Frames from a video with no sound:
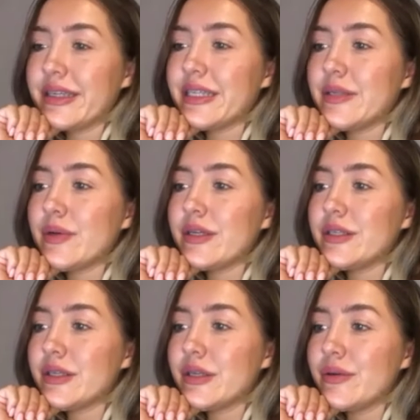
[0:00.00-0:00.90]
This
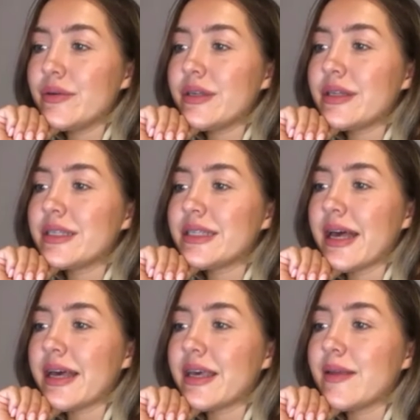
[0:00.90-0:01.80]
was used in the
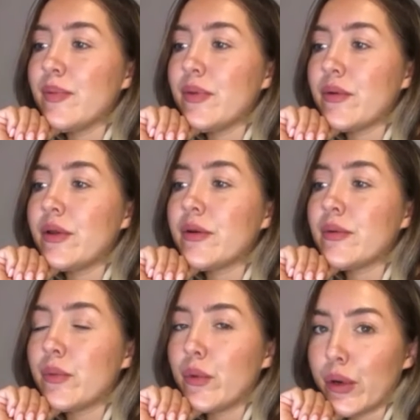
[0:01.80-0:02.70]
Second Punic
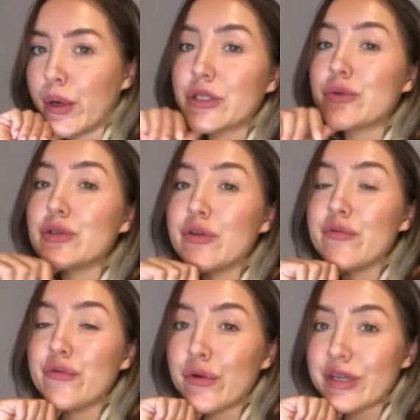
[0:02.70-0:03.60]
War,
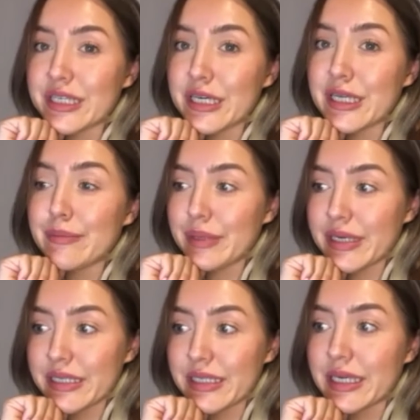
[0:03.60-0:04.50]
214
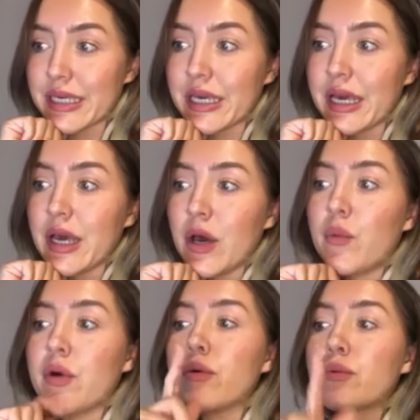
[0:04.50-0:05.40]
BC,
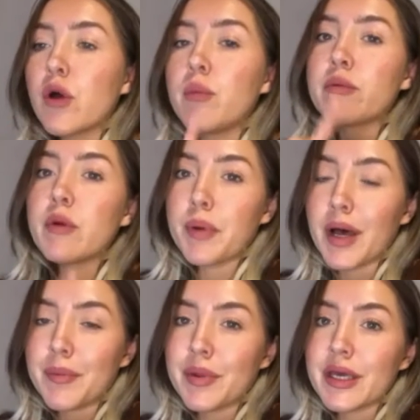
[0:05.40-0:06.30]
when the Roman
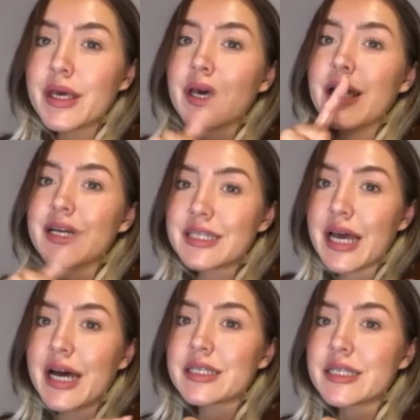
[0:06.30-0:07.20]
Republic
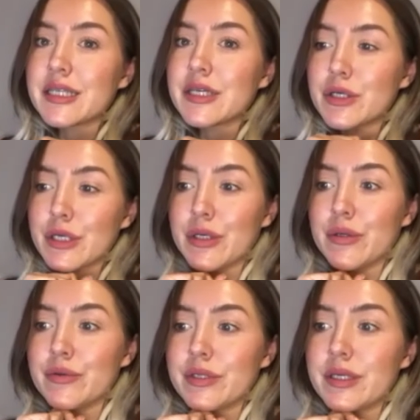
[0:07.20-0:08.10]
attacked
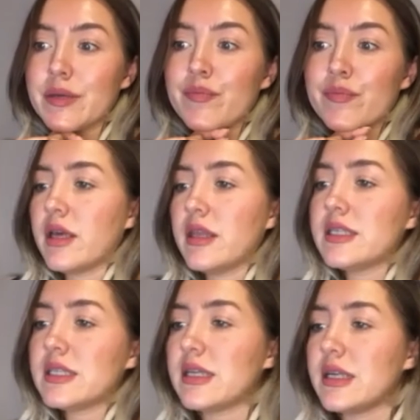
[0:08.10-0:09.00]
Syracuse. They
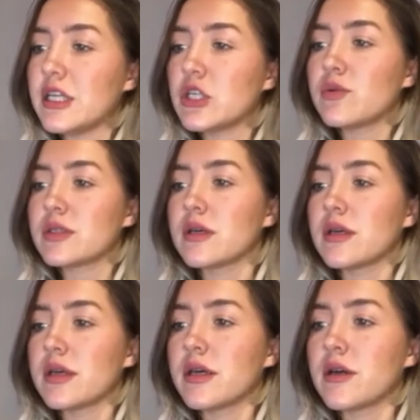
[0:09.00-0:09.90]
say the nature was
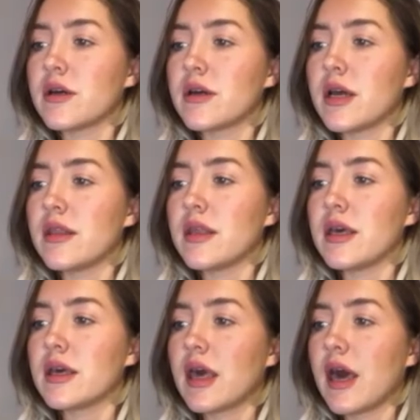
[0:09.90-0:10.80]
unclear, and the
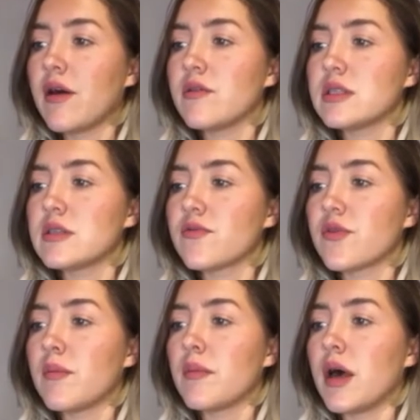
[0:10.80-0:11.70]
accounts
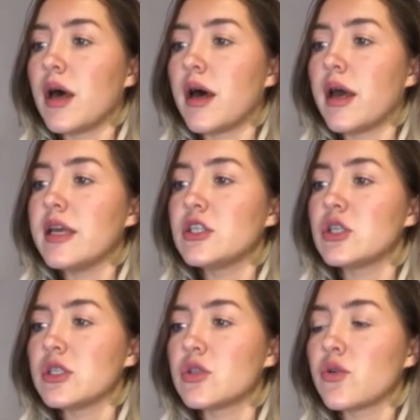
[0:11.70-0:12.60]
from
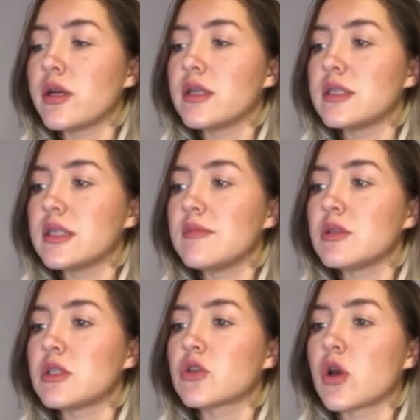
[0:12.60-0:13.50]
ancient historians seem to
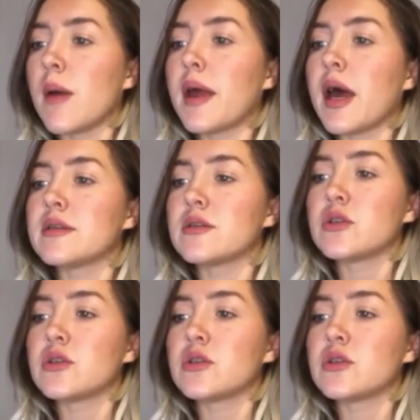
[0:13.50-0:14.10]
describe it as a